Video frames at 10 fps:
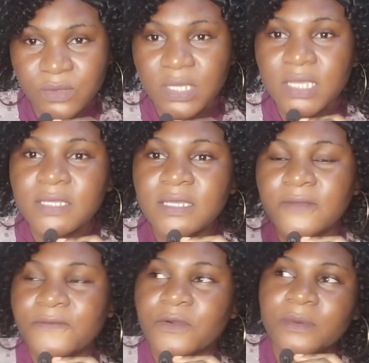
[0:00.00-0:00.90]
Okay,
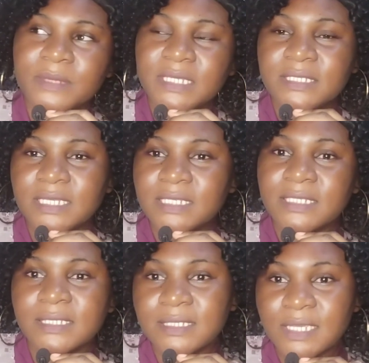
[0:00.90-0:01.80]
from, let's say
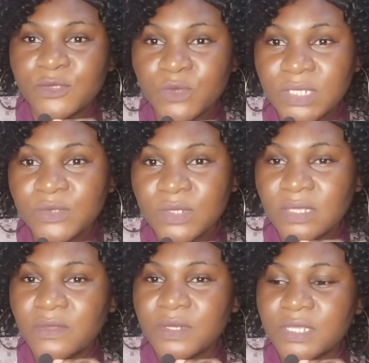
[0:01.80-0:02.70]
this is year
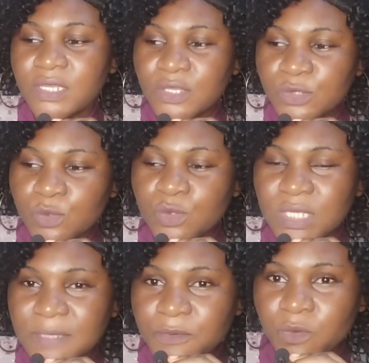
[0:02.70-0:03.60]
2023, so you
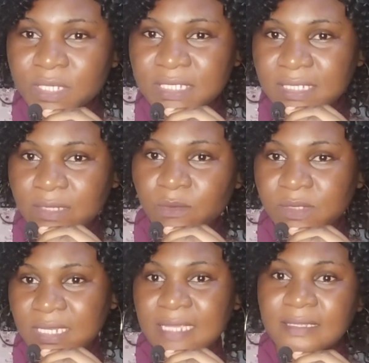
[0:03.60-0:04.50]
keep going
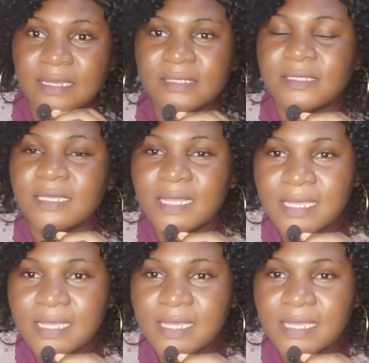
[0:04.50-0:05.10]
downwards like that,